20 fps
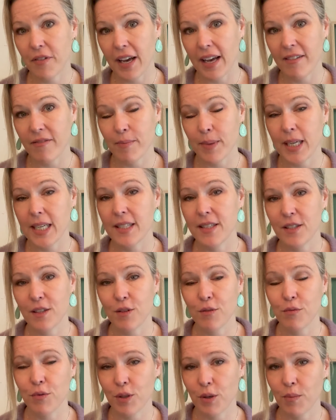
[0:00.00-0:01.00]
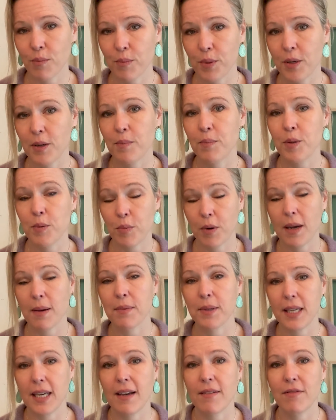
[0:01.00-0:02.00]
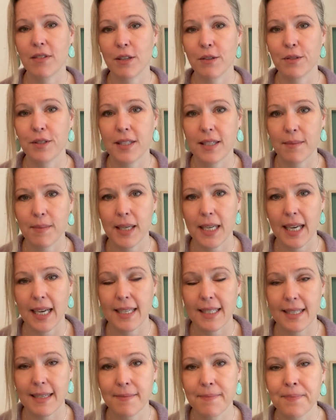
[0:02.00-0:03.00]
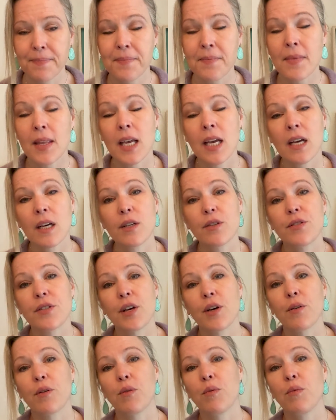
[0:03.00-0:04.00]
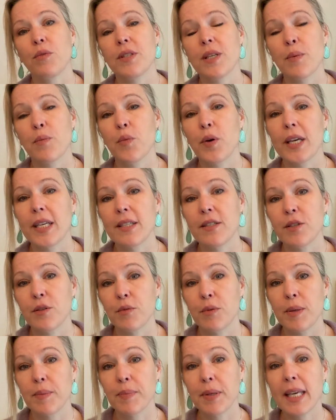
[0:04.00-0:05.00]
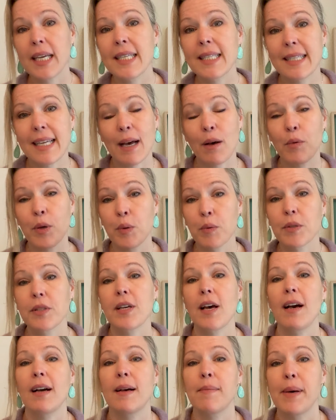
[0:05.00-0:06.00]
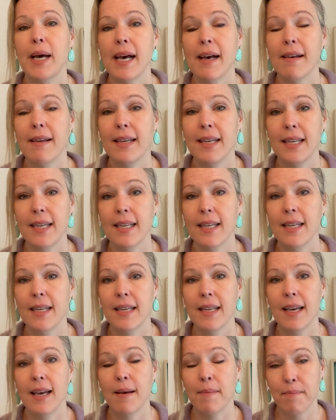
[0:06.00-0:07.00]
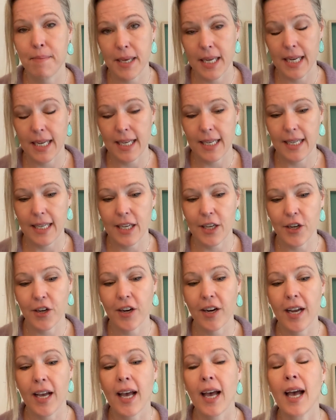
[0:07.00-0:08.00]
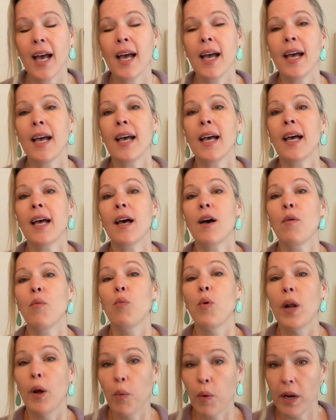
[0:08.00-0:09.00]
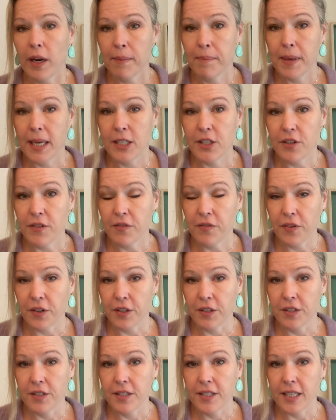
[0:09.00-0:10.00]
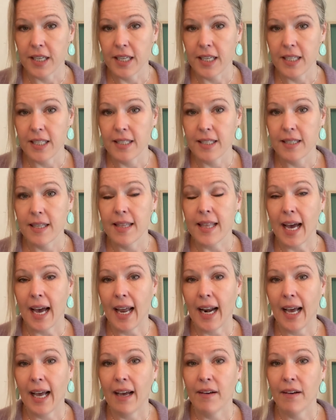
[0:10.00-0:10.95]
five minutes and you don't burp, you probably have low stomach acid. So, some ways to replace that we will talk about in a minute here. What I want to mention first is that I